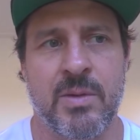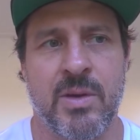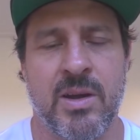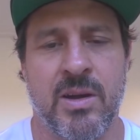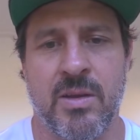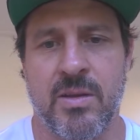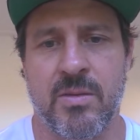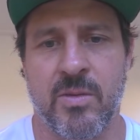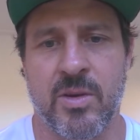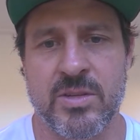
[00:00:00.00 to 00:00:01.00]
I
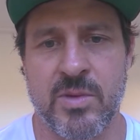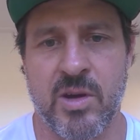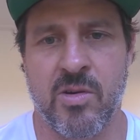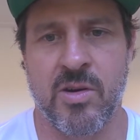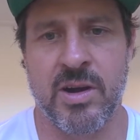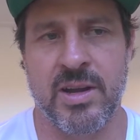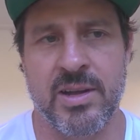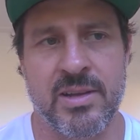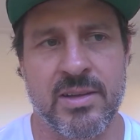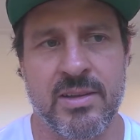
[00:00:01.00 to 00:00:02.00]
worked at
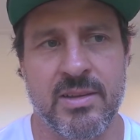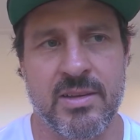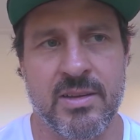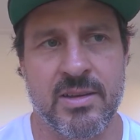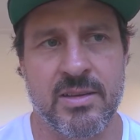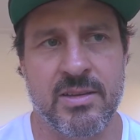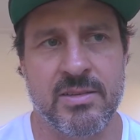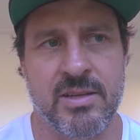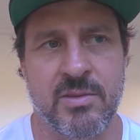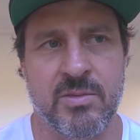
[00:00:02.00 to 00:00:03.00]
Macquarie,
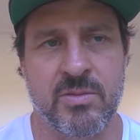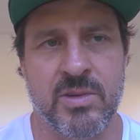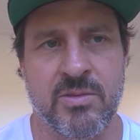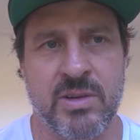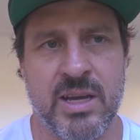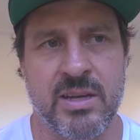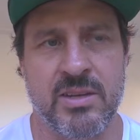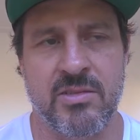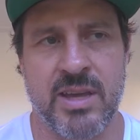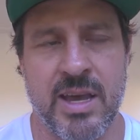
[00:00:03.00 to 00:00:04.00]
whenever we had a
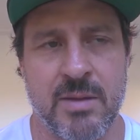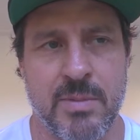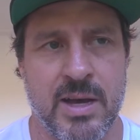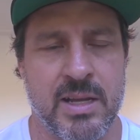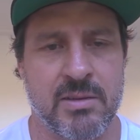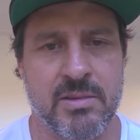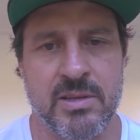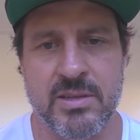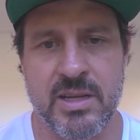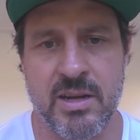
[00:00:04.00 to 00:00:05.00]
new counterparty, we
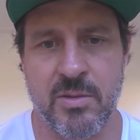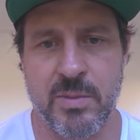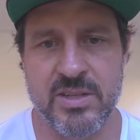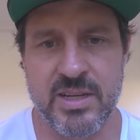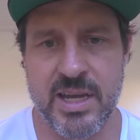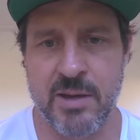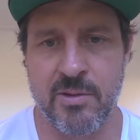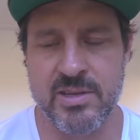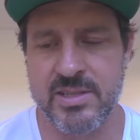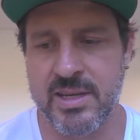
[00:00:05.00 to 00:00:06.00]
had a whole bunch of
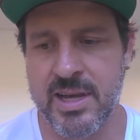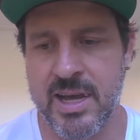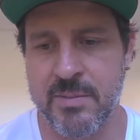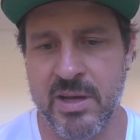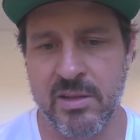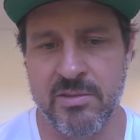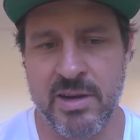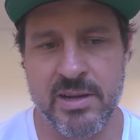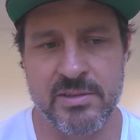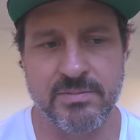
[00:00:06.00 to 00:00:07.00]
KYC, AML
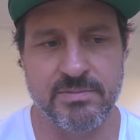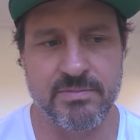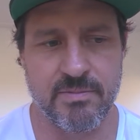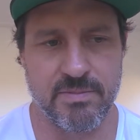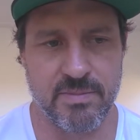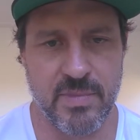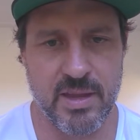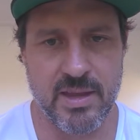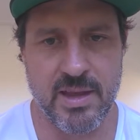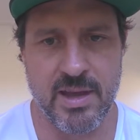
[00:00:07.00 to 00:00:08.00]
around
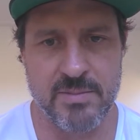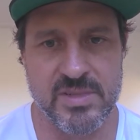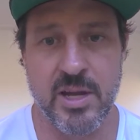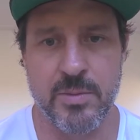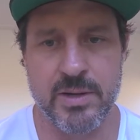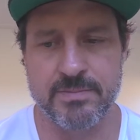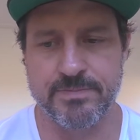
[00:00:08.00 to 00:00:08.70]
settlement.